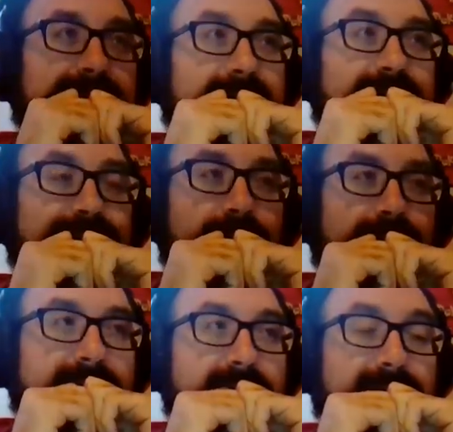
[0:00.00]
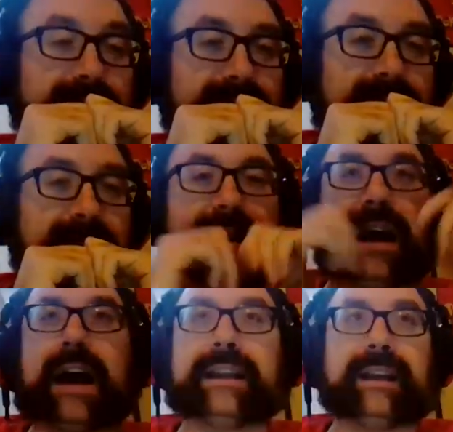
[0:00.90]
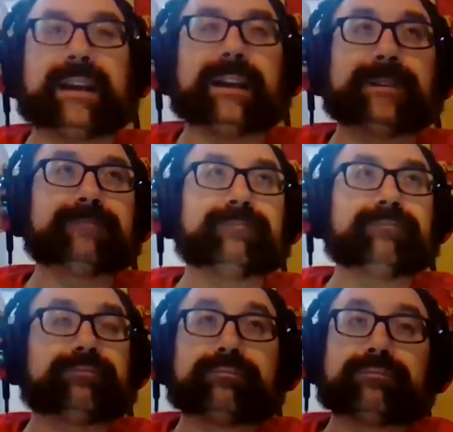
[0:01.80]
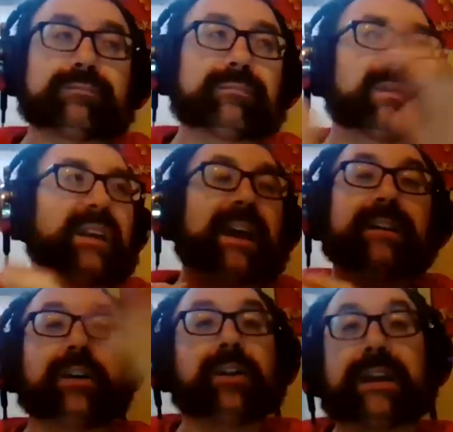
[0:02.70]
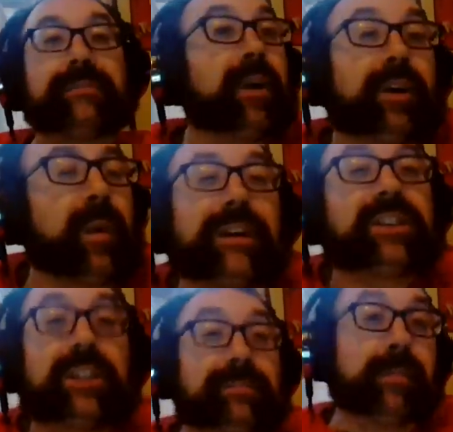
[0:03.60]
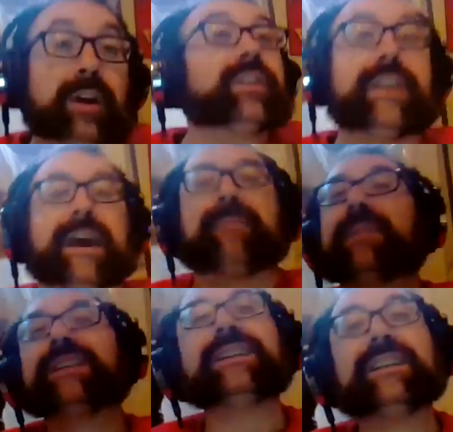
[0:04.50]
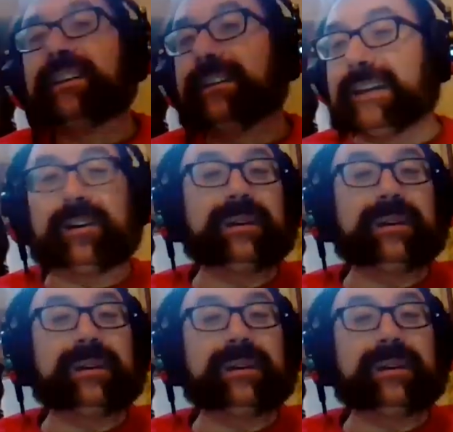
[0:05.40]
these 4 girls and not like, I don't know, like why don't you just murder them? That would